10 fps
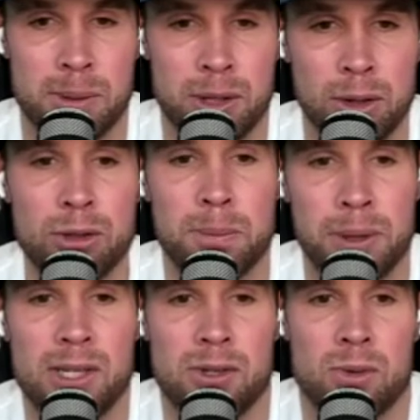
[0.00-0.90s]
but those are
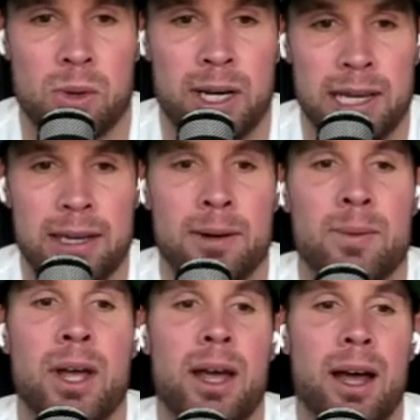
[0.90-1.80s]
places where he
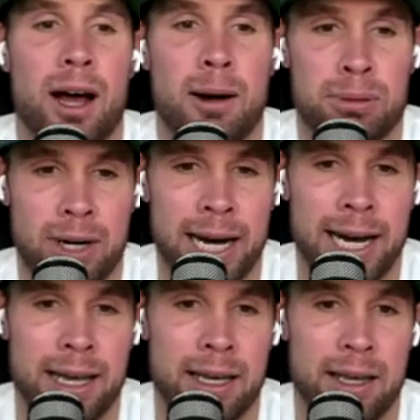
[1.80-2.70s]
can apply. Look
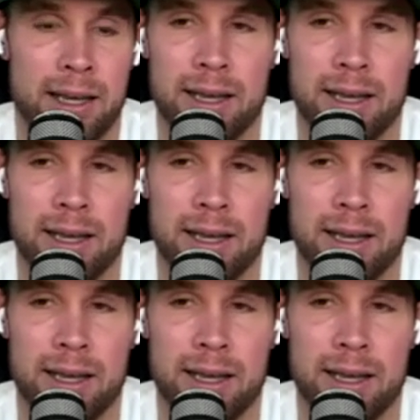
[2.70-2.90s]
at, look at, look